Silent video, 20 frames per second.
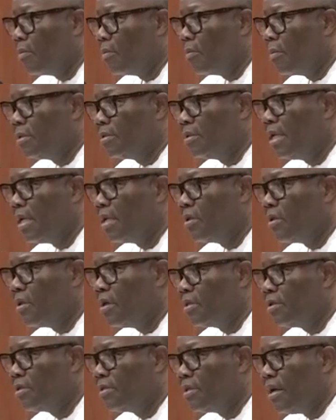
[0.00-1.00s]
with
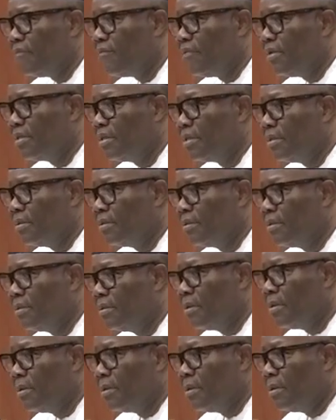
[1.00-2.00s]
senators traversing
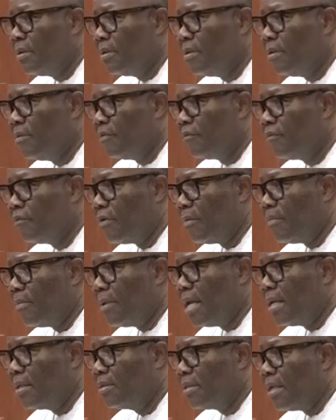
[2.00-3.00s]
from
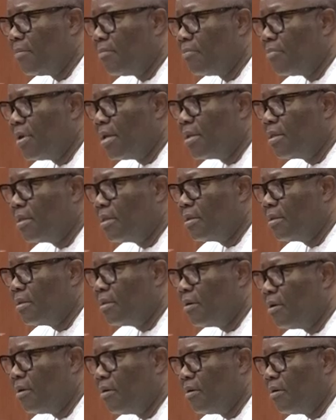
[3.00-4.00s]
length and breadth
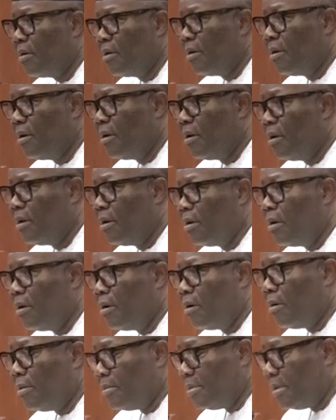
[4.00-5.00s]

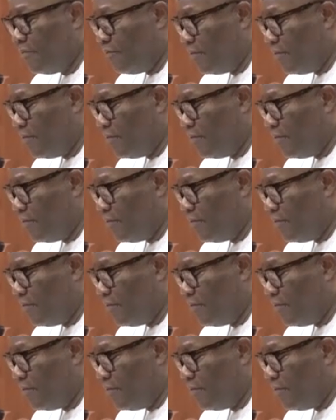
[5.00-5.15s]
of their